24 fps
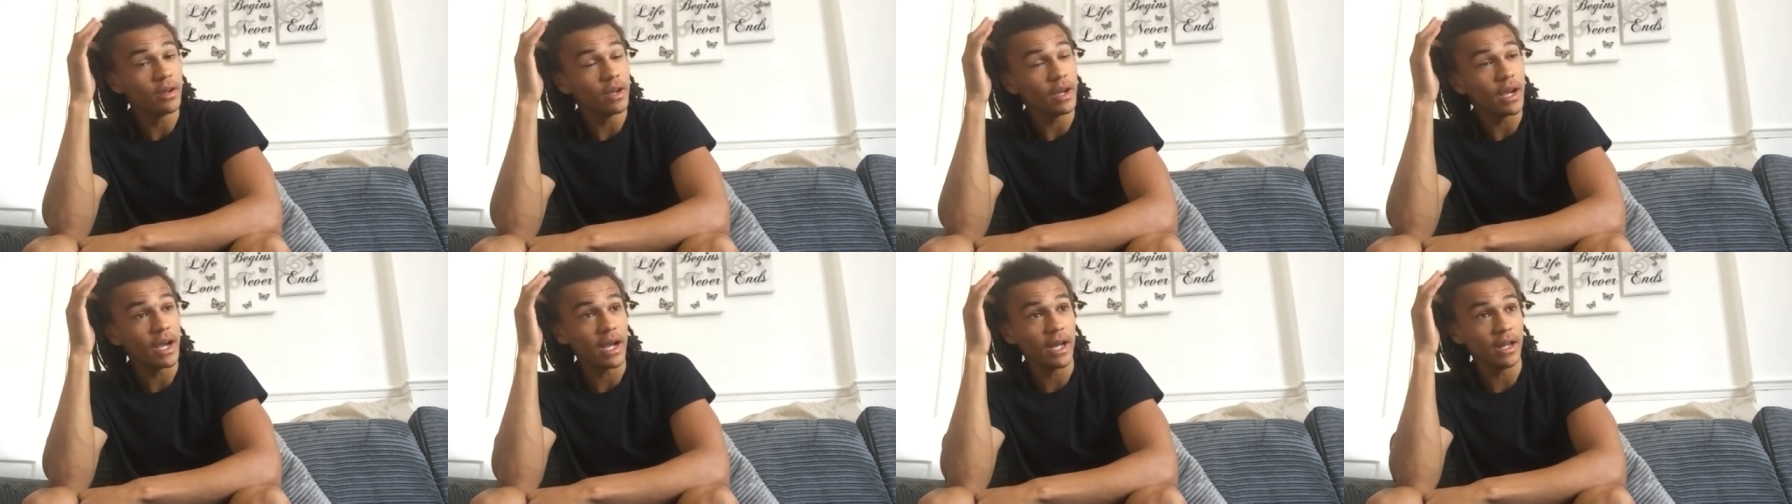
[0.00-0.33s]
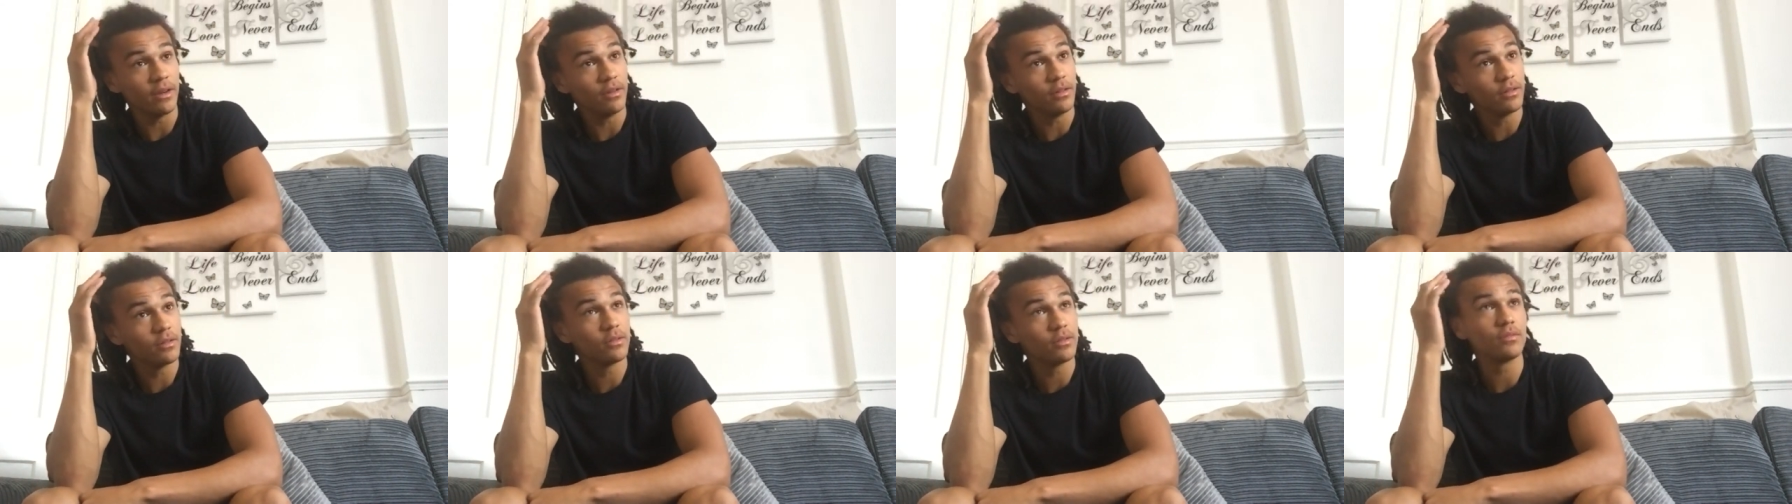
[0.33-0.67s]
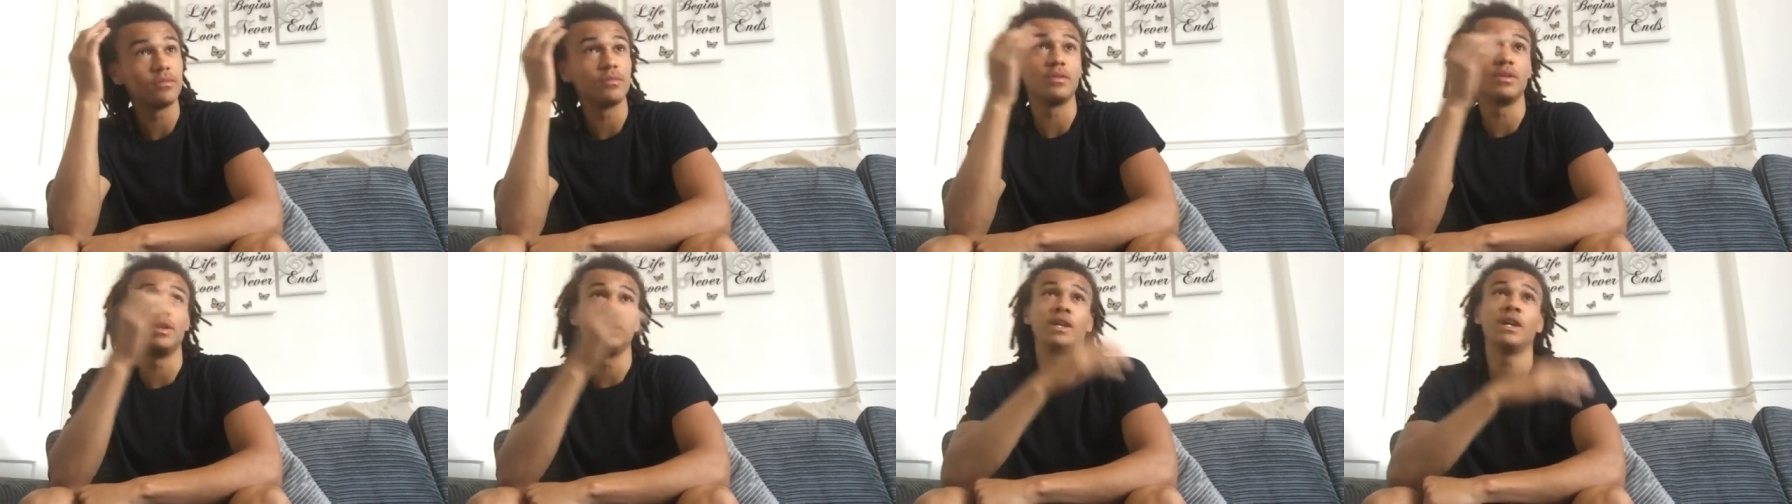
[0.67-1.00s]
And
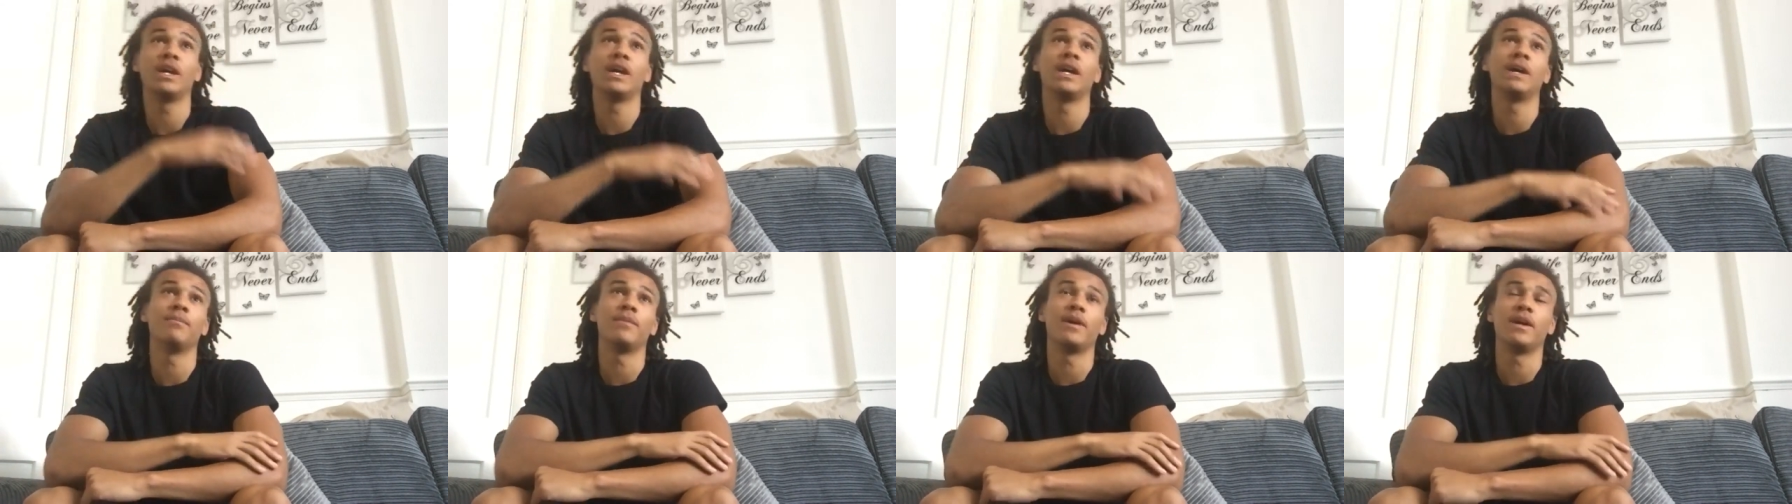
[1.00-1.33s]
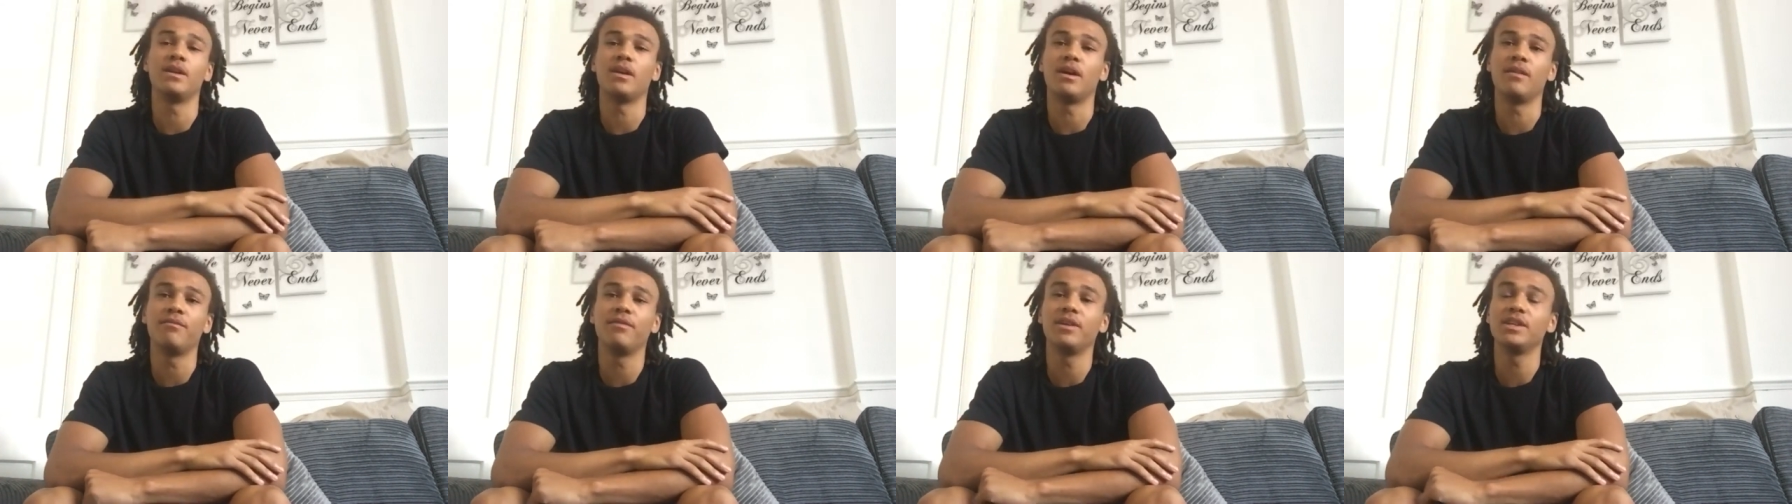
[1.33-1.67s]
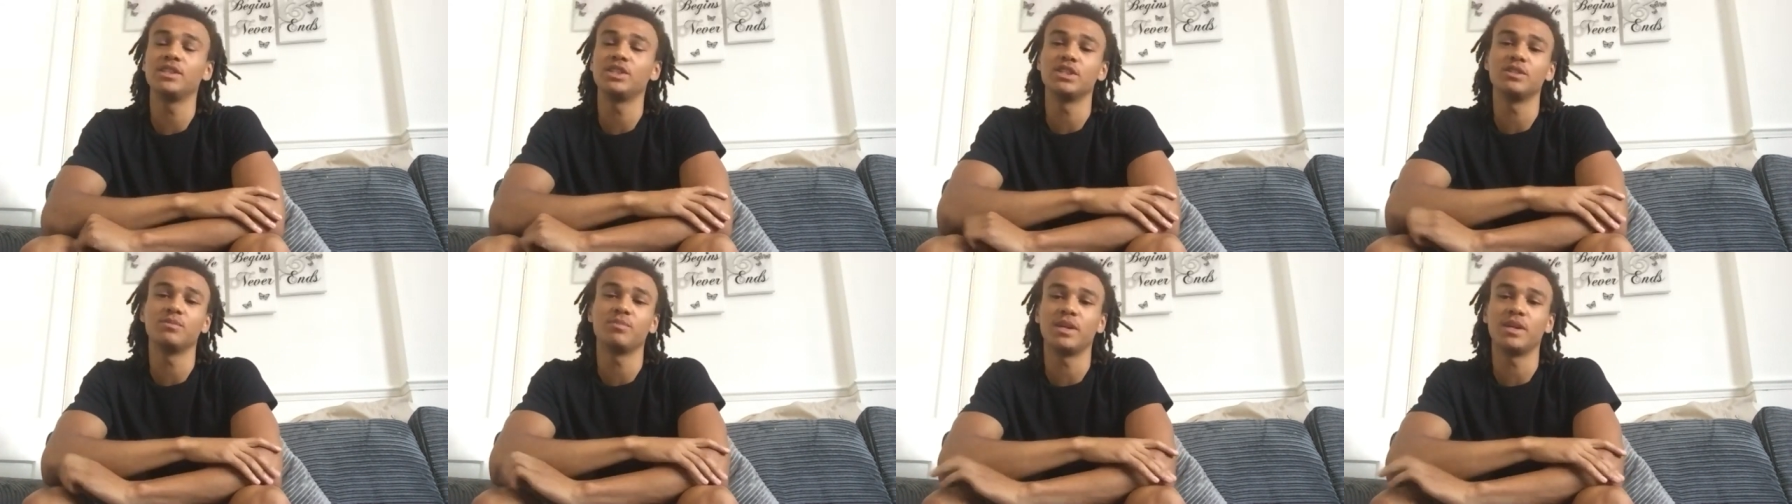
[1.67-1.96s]
yeah, man, I visioned